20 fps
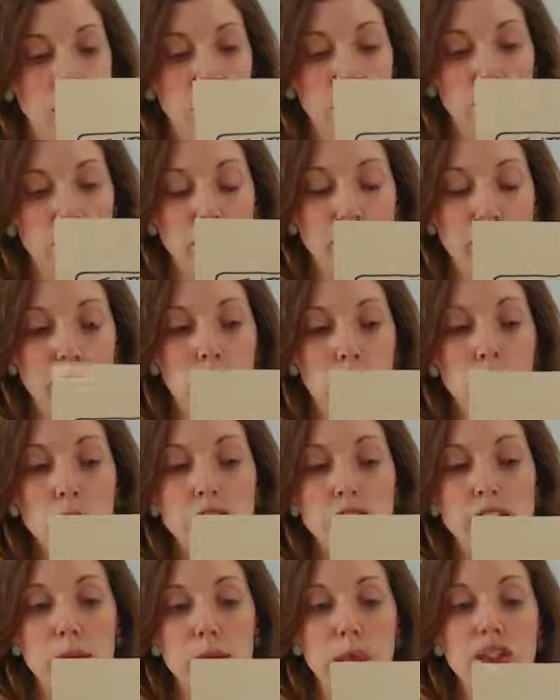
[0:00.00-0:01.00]
numbers, we had
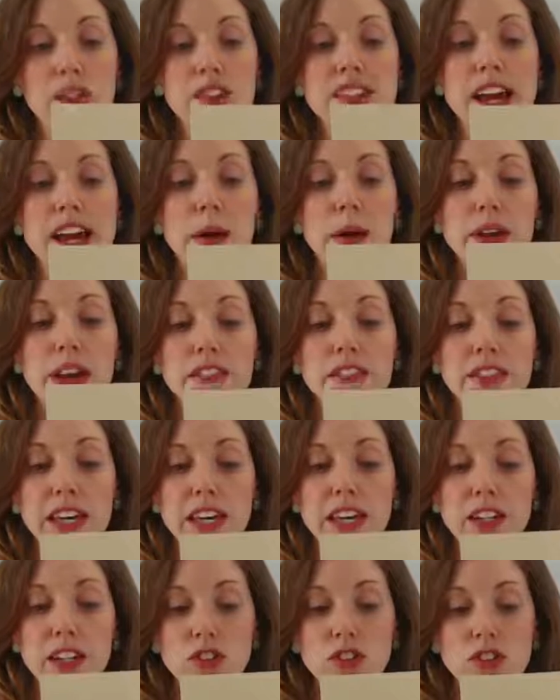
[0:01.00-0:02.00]
whole numbers, now we have
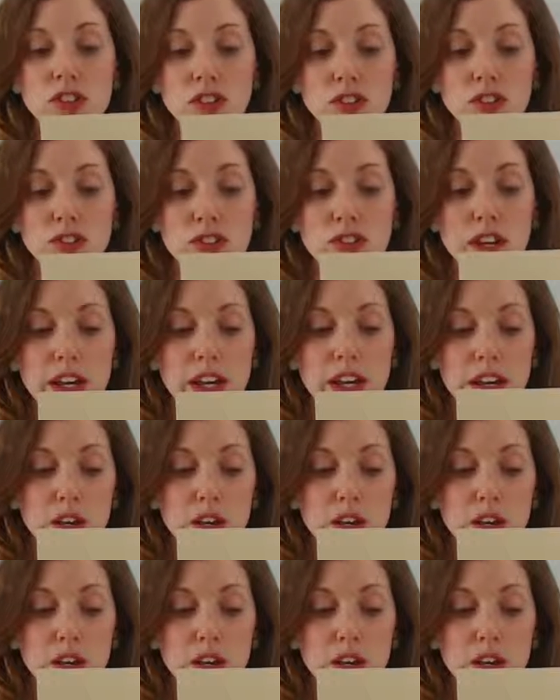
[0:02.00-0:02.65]
integers.